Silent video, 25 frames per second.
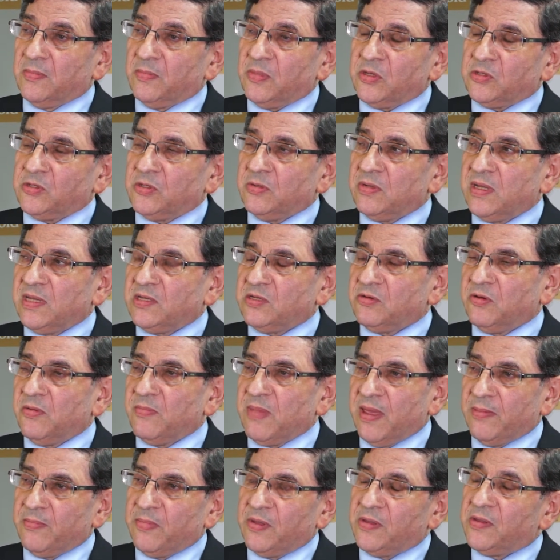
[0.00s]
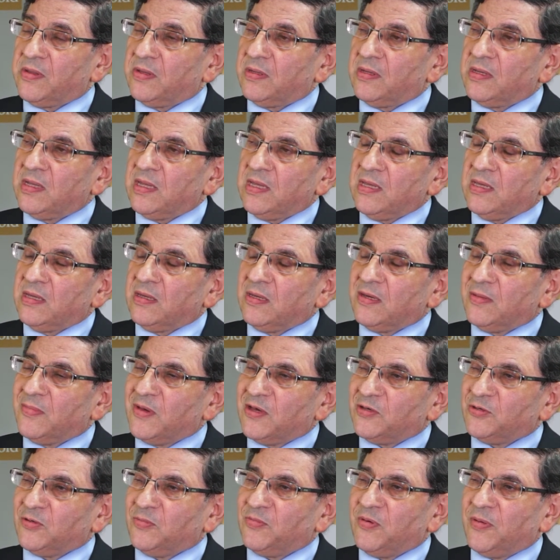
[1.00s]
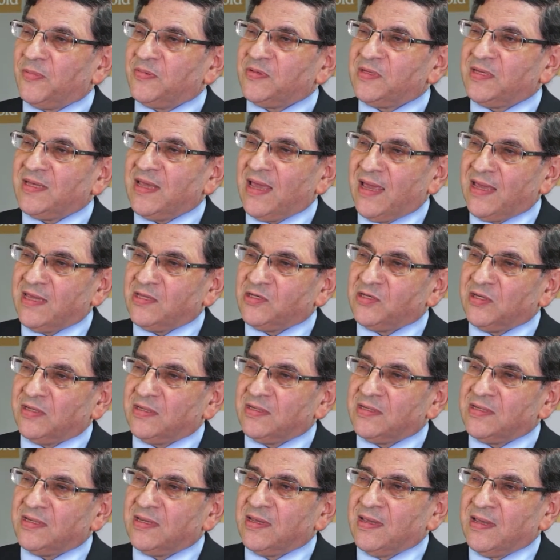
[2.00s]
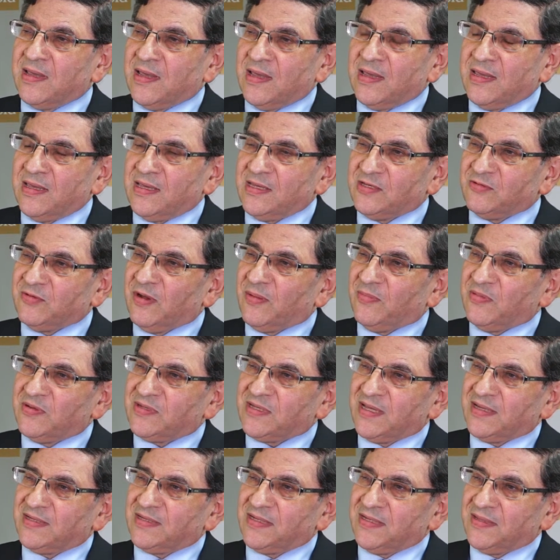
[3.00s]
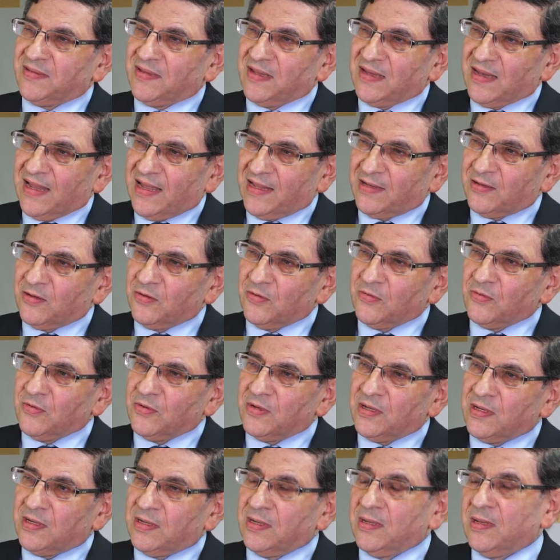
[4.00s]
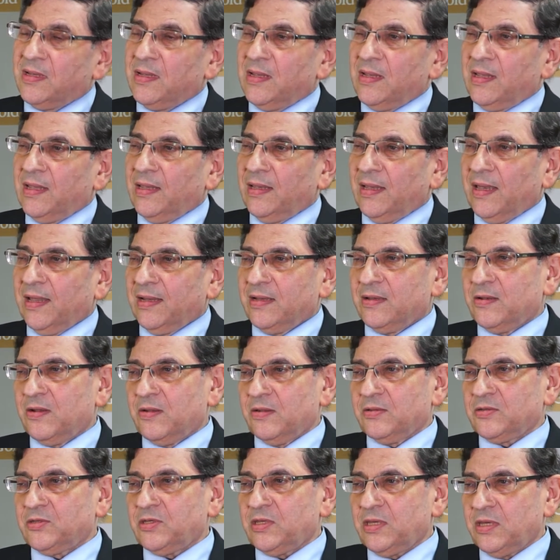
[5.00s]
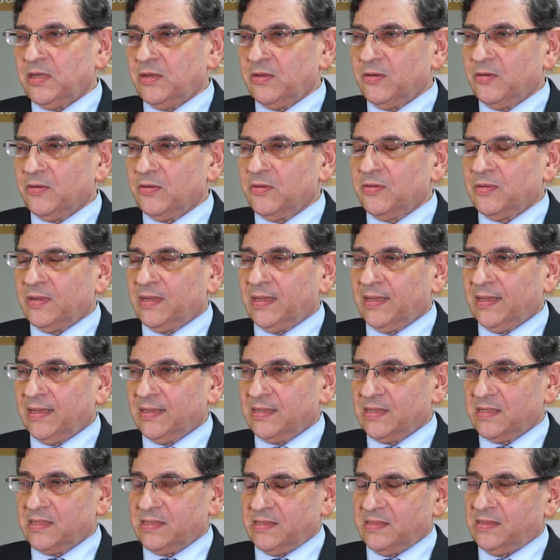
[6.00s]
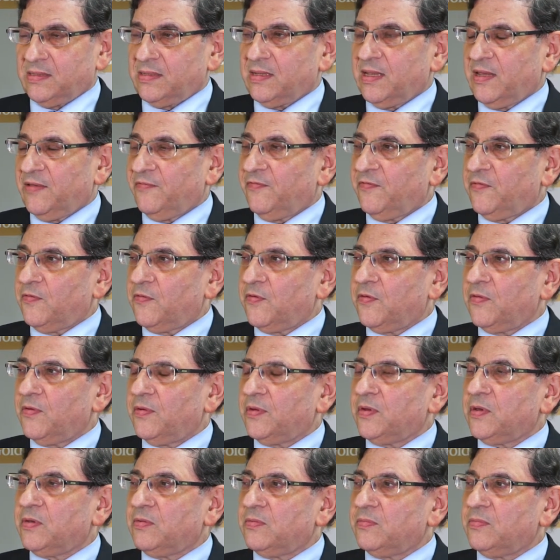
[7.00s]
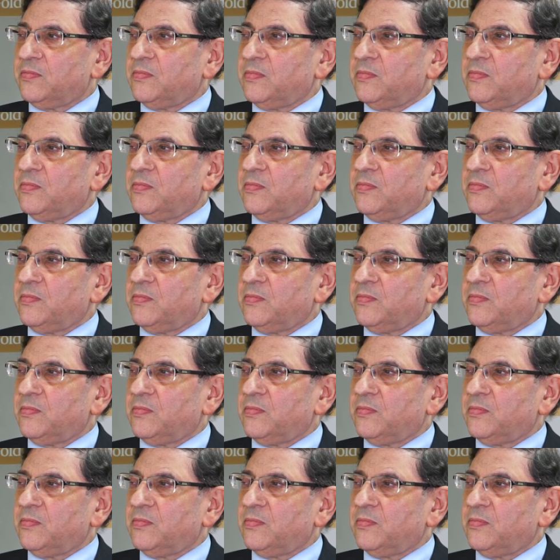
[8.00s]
But you need to remember that the commercial property agent is representing the landlord and not you, and therefore you